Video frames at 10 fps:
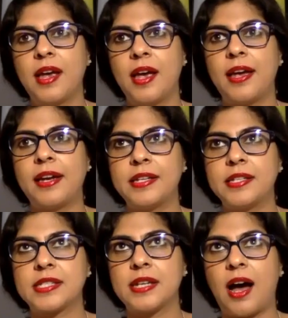is
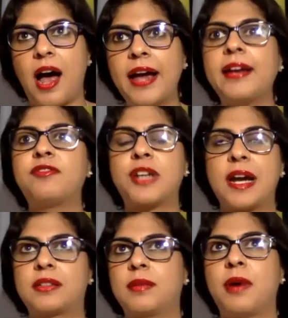I track
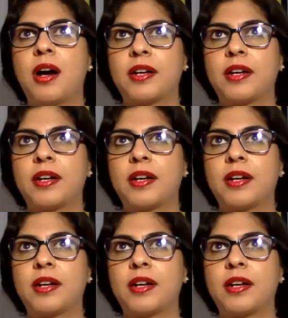the market,